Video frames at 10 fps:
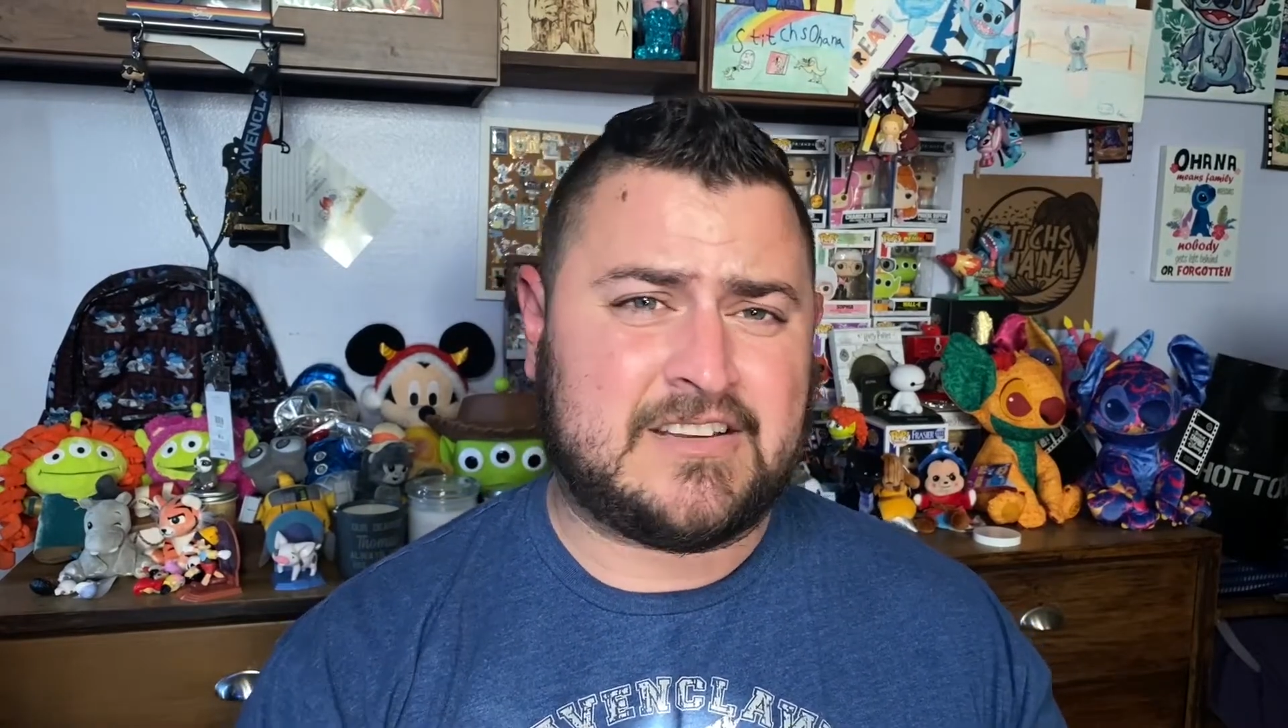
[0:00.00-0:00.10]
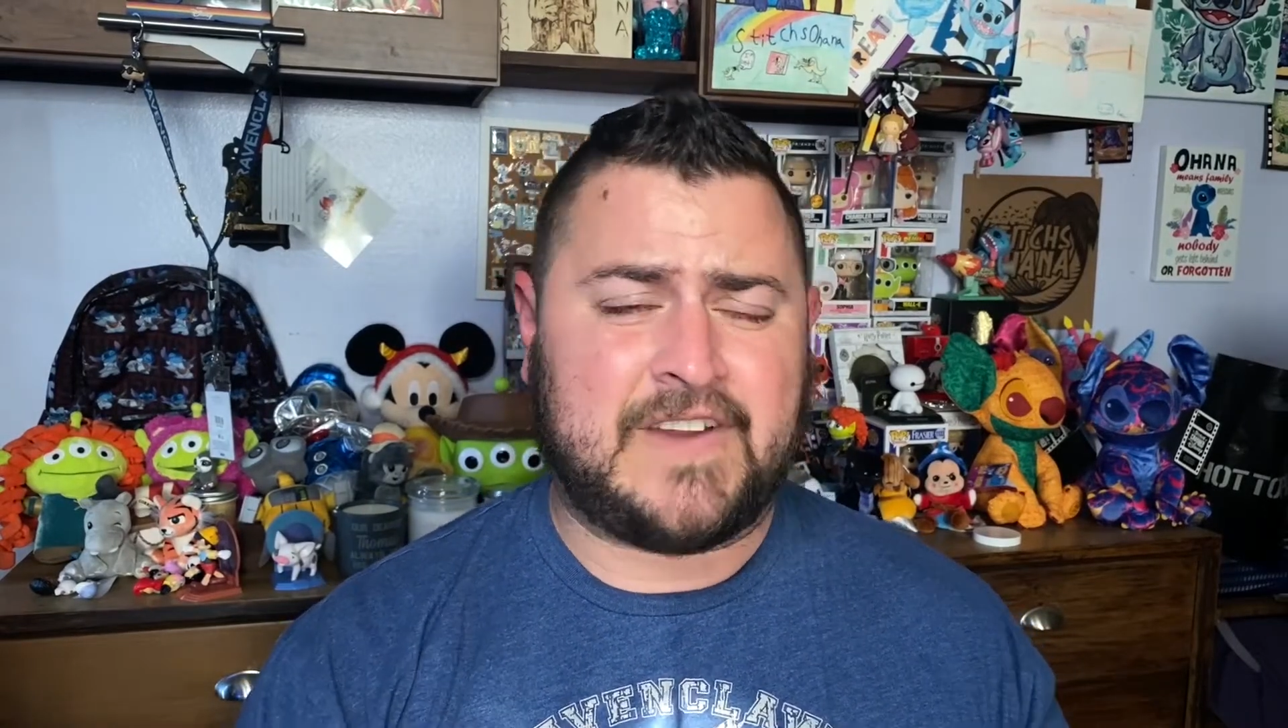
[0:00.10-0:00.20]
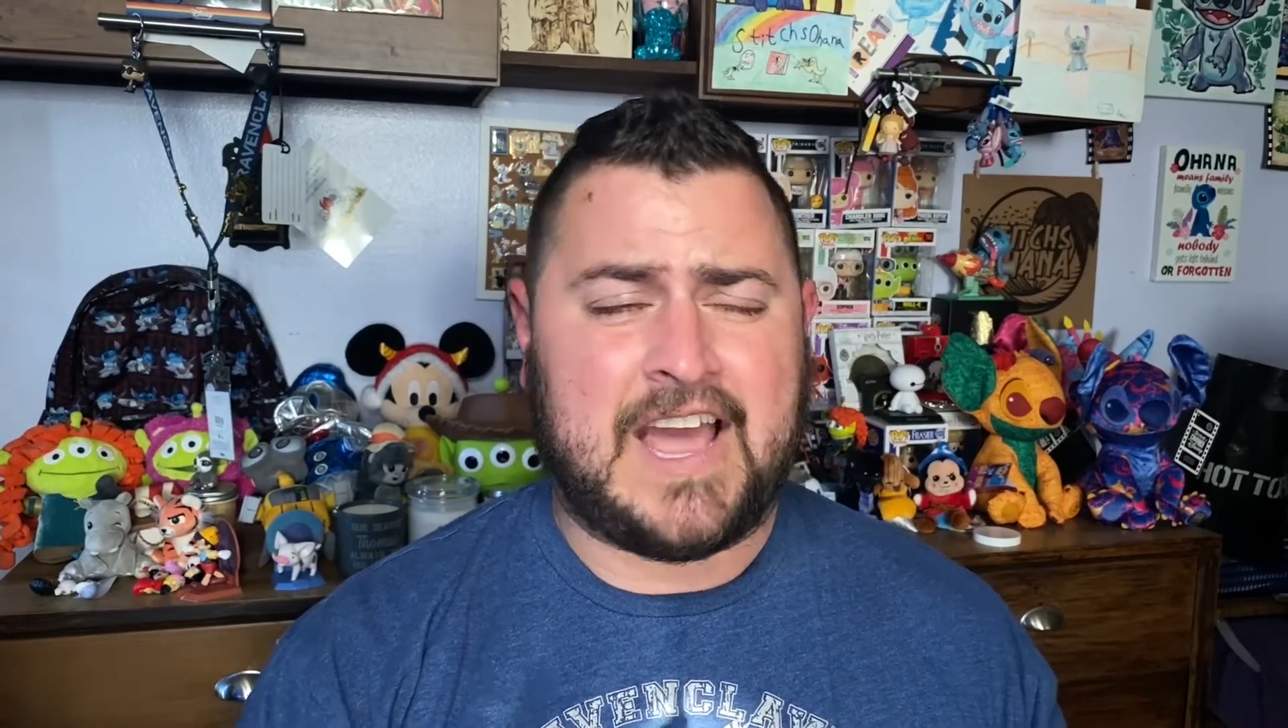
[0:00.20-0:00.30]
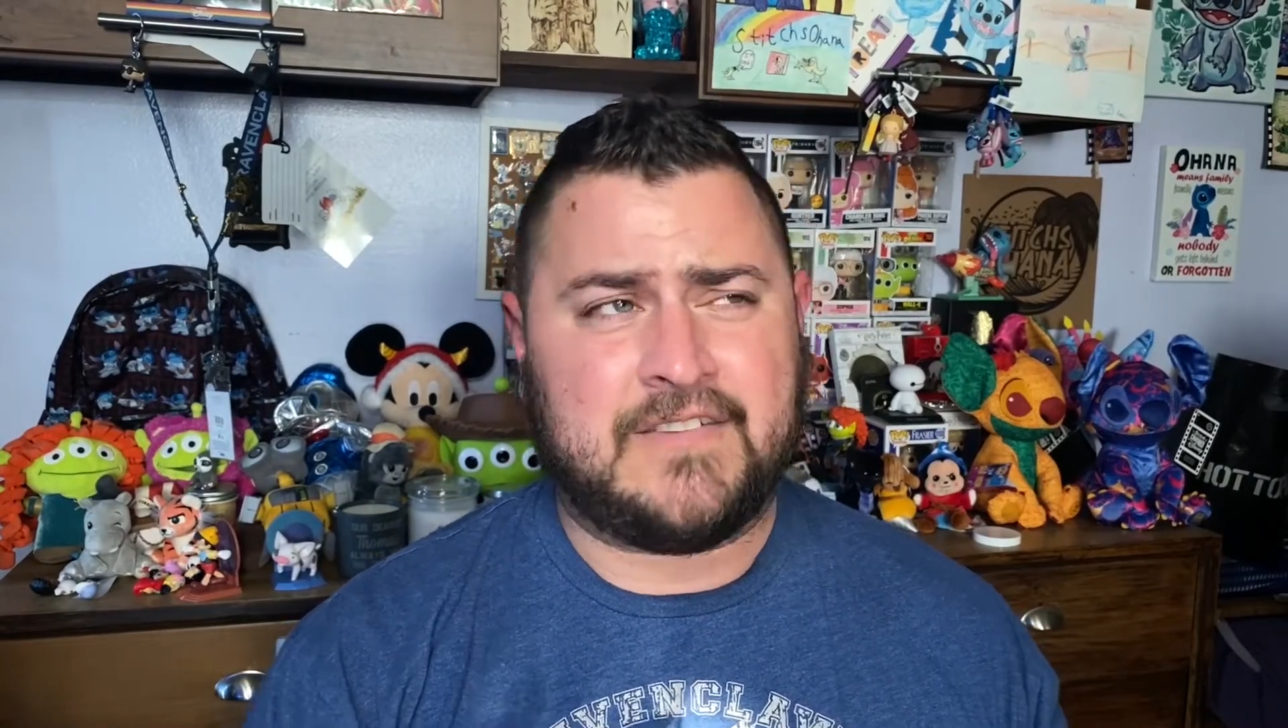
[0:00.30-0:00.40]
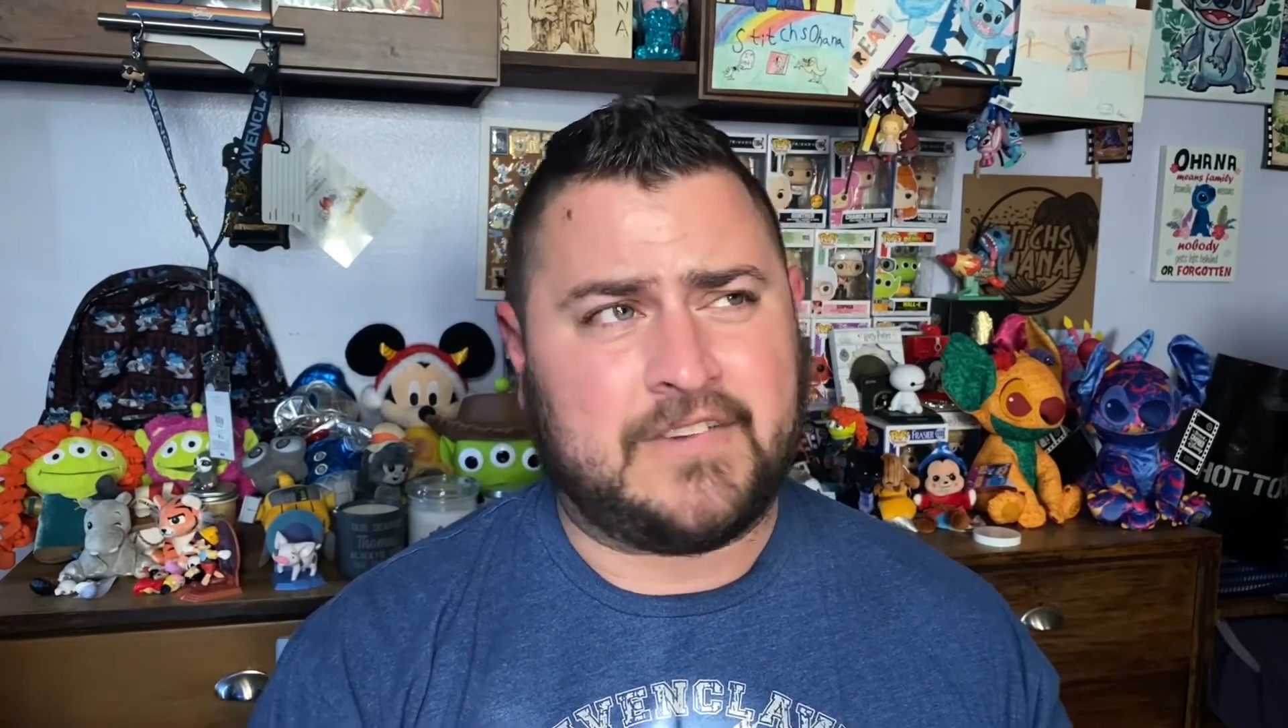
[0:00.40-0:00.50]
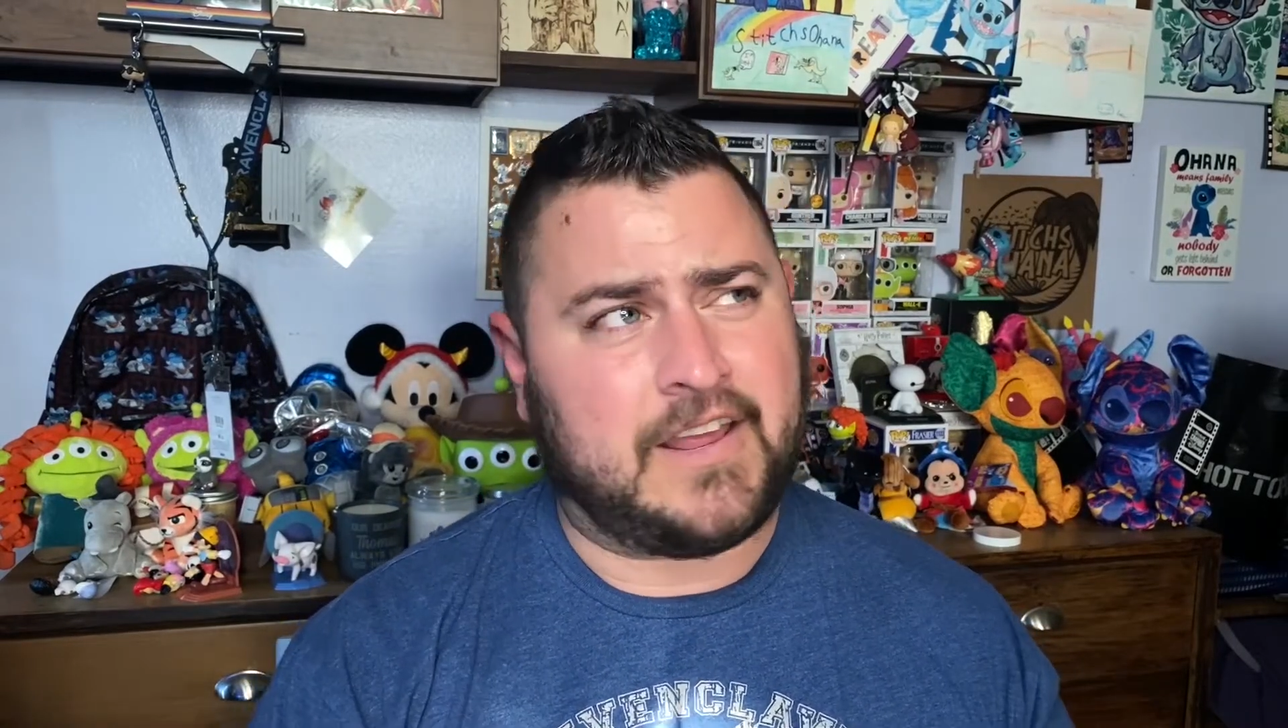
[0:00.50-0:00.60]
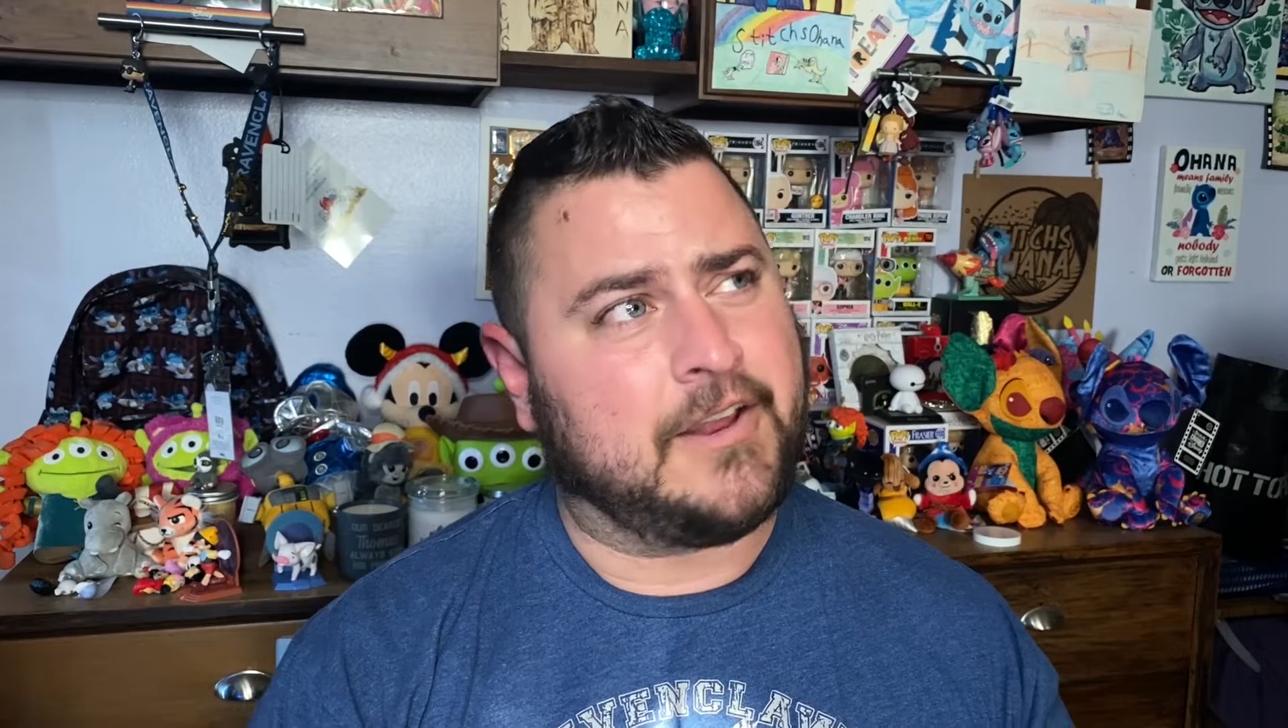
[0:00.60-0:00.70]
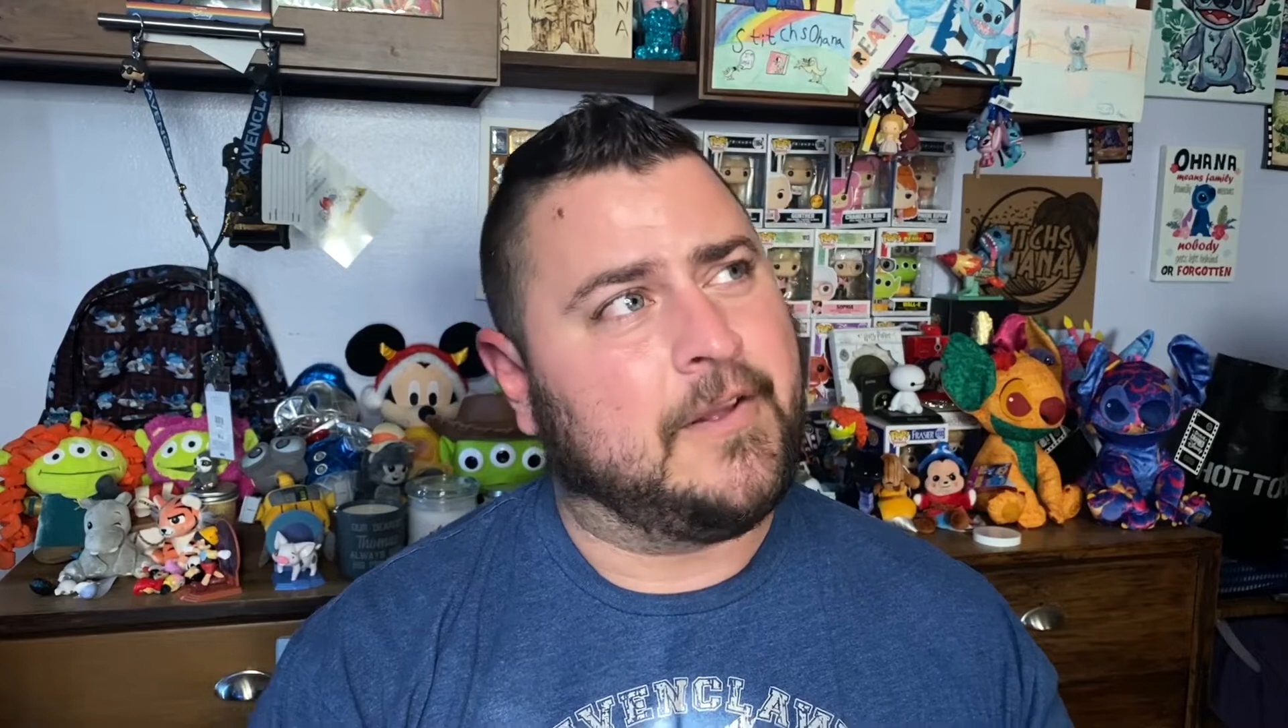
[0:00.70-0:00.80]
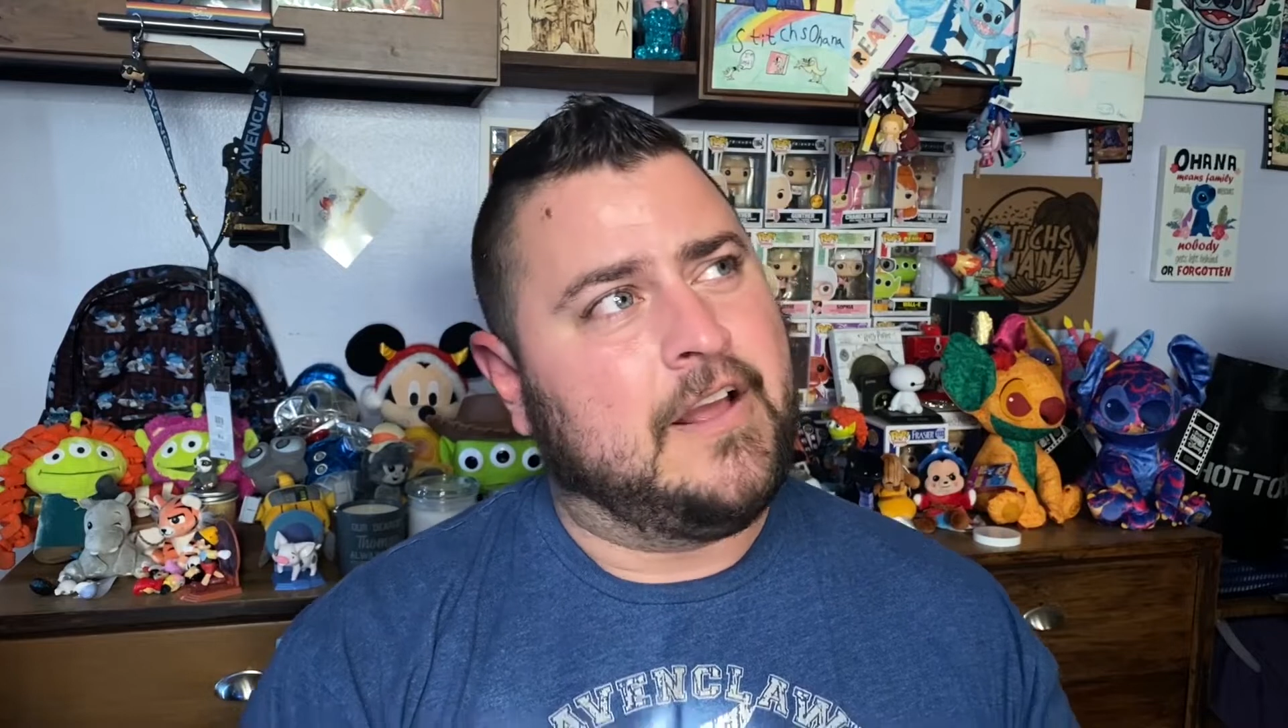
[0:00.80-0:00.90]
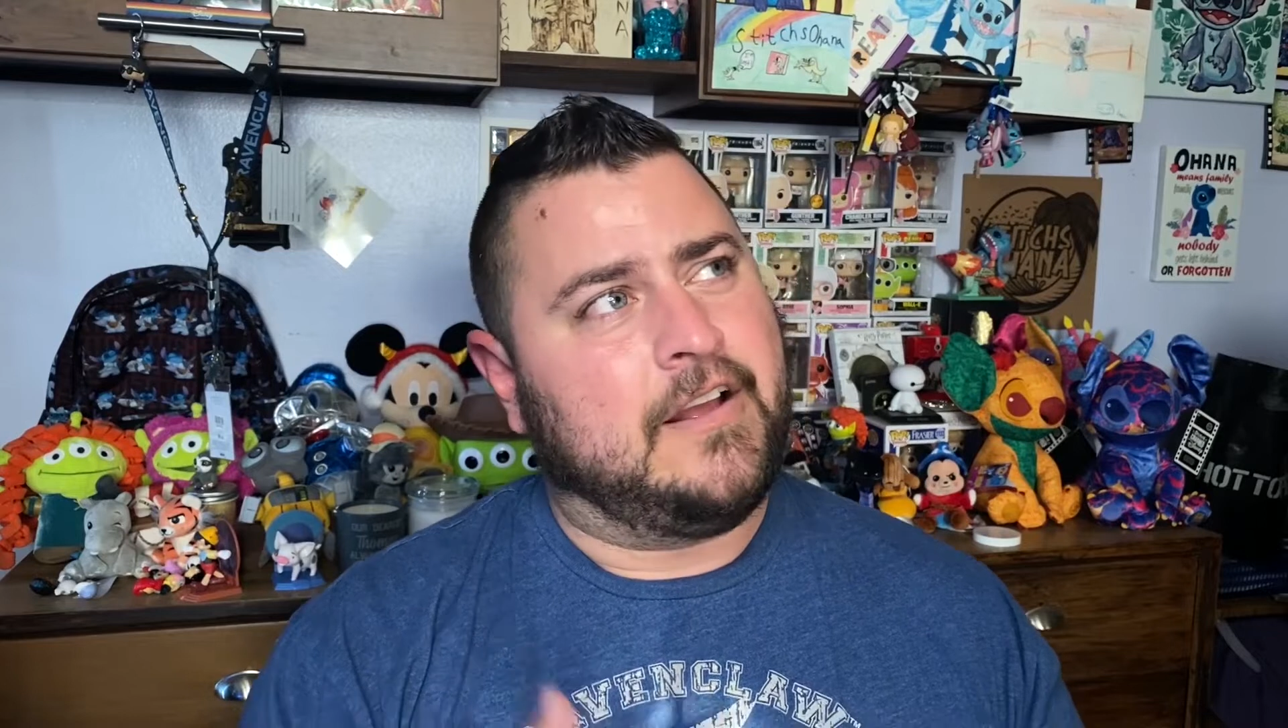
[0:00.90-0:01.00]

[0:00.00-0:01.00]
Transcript: have kind of like,